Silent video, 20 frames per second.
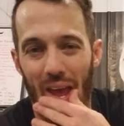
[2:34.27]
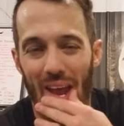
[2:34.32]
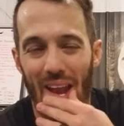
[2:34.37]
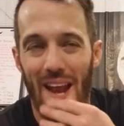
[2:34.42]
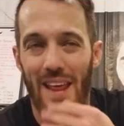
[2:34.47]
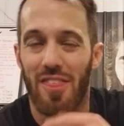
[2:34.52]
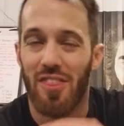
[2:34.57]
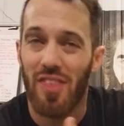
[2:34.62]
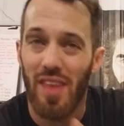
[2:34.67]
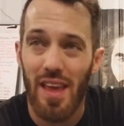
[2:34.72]
And
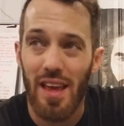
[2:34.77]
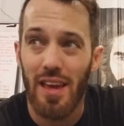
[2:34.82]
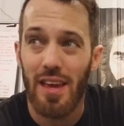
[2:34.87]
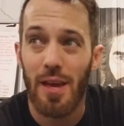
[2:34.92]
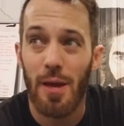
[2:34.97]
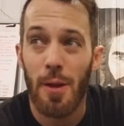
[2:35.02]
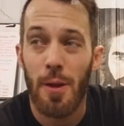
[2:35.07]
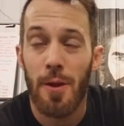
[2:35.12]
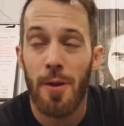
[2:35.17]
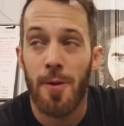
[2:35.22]
I
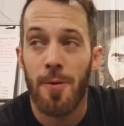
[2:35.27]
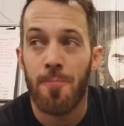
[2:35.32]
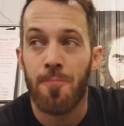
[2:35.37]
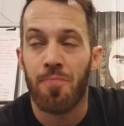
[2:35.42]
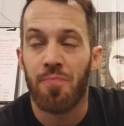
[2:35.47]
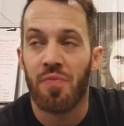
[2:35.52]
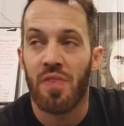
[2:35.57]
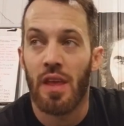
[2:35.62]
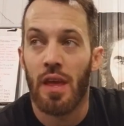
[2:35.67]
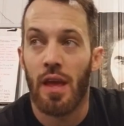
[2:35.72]
think
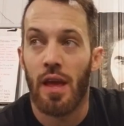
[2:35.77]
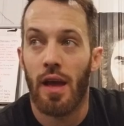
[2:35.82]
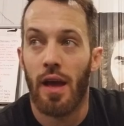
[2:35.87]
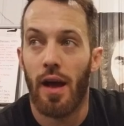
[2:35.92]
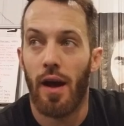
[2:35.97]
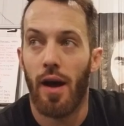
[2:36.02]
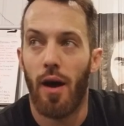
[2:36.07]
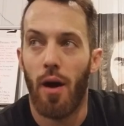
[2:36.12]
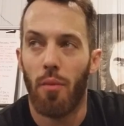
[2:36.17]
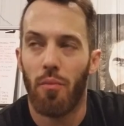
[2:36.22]

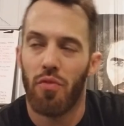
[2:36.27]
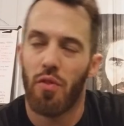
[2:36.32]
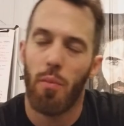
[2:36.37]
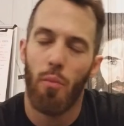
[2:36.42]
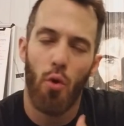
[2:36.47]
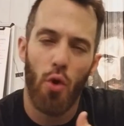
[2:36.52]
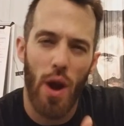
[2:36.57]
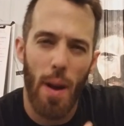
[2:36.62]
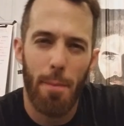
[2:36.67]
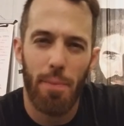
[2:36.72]
the
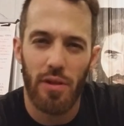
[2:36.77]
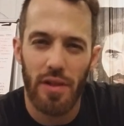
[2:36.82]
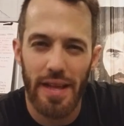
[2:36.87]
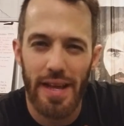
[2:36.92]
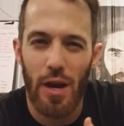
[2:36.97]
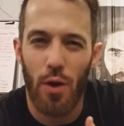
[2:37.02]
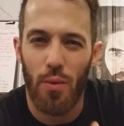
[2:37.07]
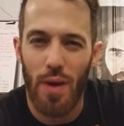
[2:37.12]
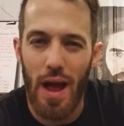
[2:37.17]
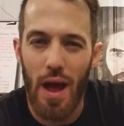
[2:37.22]
more I
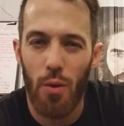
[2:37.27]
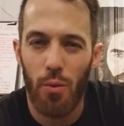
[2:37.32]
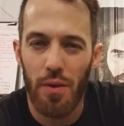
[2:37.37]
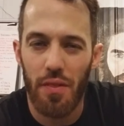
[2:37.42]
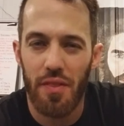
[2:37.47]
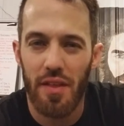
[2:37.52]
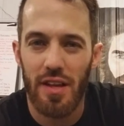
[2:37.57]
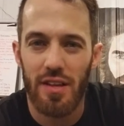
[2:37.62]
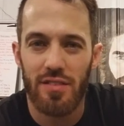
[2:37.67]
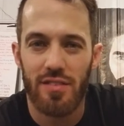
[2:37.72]
play around
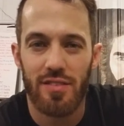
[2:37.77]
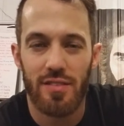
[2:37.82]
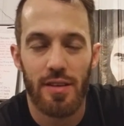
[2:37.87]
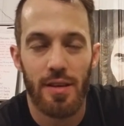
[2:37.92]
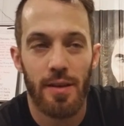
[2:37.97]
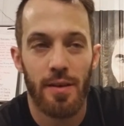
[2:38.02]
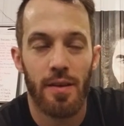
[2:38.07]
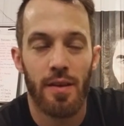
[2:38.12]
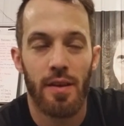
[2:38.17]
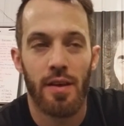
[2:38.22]
with this,
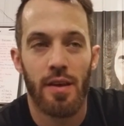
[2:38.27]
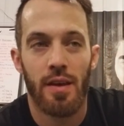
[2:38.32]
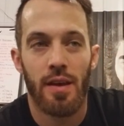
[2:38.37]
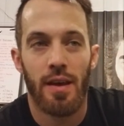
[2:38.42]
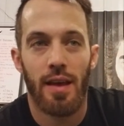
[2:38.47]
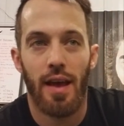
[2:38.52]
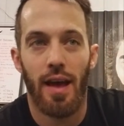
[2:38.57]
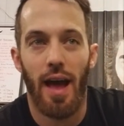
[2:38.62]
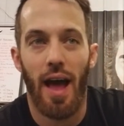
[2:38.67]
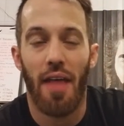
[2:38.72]

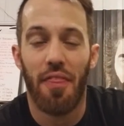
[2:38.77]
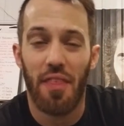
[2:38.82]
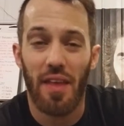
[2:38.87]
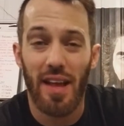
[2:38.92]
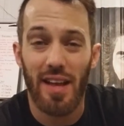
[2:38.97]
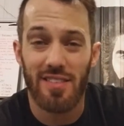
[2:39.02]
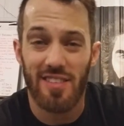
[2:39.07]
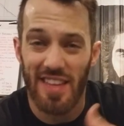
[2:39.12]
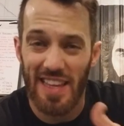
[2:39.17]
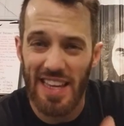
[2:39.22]
I think
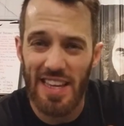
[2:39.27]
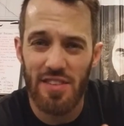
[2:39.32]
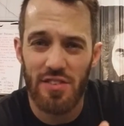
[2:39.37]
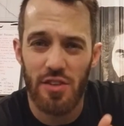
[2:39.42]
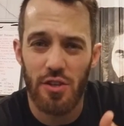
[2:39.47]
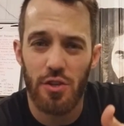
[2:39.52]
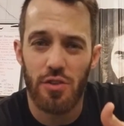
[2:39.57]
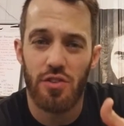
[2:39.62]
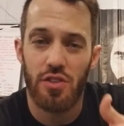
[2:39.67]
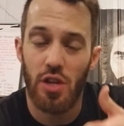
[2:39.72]
it's
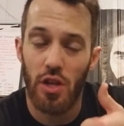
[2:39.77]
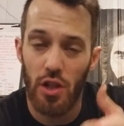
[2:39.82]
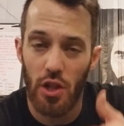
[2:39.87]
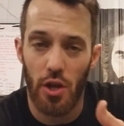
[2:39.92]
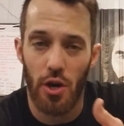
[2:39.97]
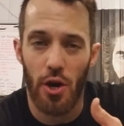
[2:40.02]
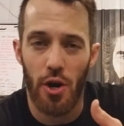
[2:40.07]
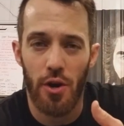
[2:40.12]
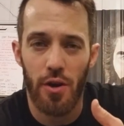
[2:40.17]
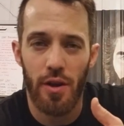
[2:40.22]
easier to
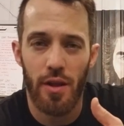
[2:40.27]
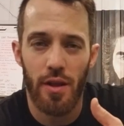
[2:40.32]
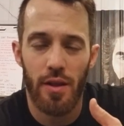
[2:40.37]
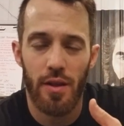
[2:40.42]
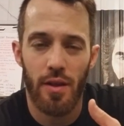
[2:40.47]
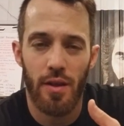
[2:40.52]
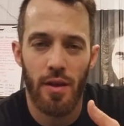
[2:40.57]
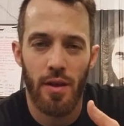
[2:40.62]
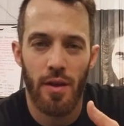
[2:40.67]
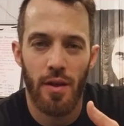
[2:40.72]
learn,
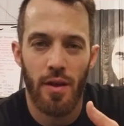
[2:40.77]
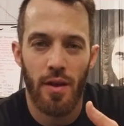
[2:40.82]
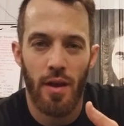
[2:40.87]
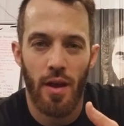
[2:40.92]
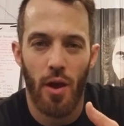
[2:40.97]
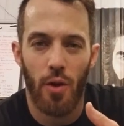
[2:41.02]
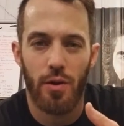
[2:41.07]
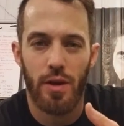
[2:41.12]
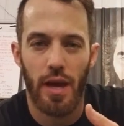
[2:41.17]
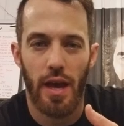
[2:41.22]

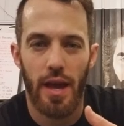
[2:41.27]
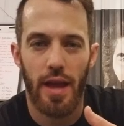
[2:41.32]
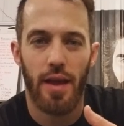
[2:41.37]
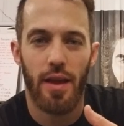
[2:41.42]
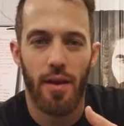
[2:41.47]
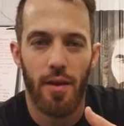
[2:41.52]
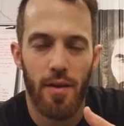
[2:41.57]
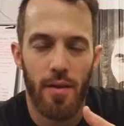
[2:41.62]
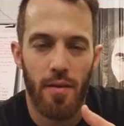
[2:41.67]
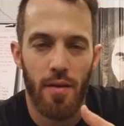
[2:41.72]

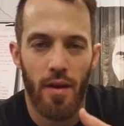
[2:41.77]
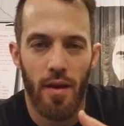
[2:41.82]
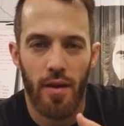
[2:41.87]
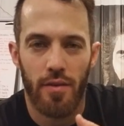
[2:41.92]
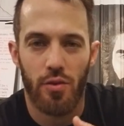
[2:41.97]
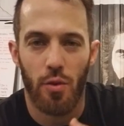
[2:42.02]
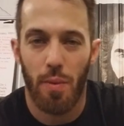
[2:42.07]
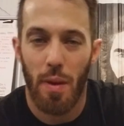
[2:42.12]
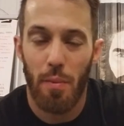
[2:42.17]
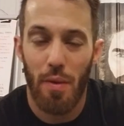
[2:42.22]
okay?
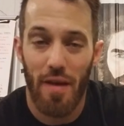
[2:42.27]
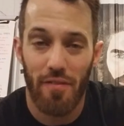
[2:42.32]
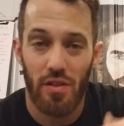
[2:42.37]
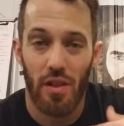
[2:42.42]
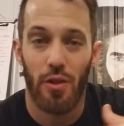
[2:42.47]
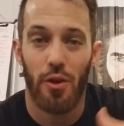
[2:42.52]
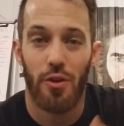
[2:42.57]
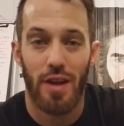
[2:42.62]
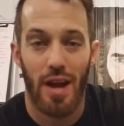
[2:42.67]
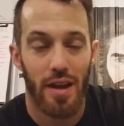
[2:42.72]
So people have to
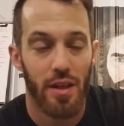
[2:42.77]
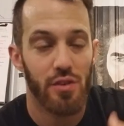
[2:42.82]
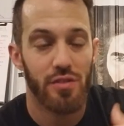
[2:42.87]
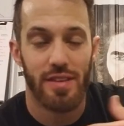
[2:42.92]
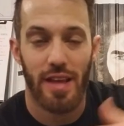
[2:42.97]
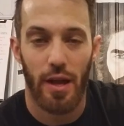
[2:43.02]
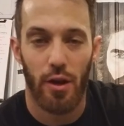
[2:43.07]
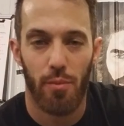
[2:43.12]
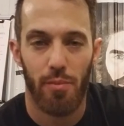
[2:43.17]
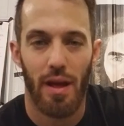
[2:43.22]
learn how to use
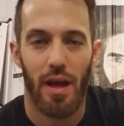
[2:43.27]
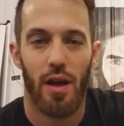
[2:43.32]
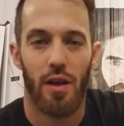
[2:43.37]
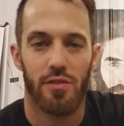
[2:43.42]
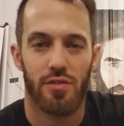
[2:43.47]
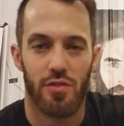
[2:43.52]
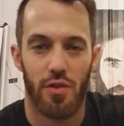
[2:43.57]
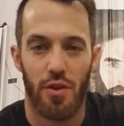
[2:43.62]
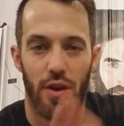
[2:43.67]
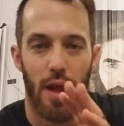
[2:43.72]

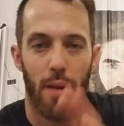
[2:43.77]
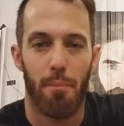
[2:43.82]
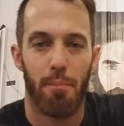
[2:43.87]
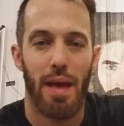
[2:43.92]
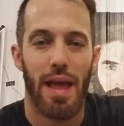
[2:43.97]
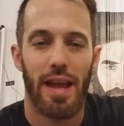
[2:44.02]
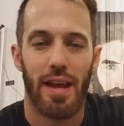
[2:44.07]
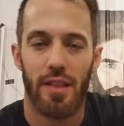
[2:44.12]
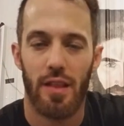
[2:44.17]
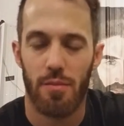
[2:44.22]
kettlebells so they're not
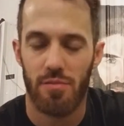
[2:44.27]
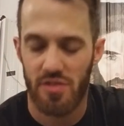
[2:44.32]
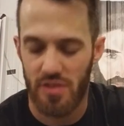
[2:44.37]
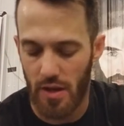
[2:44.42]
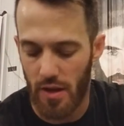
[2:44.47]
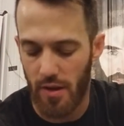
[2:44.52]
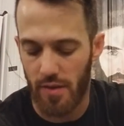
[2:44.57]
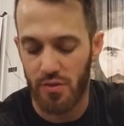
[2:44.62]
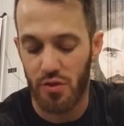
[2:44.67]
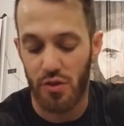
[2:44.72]
banging
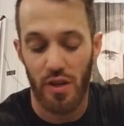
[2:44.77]
themselves.